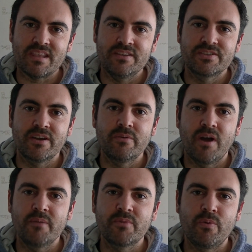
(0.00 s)
So
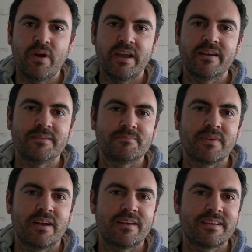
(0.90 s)
I'm quite a,
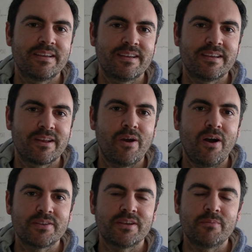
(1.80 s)
you
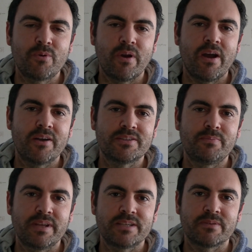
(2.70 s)
know, I'm quite hard to
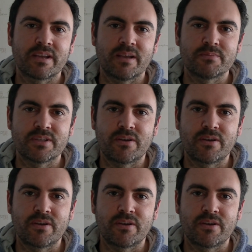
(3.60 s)
please when it comes to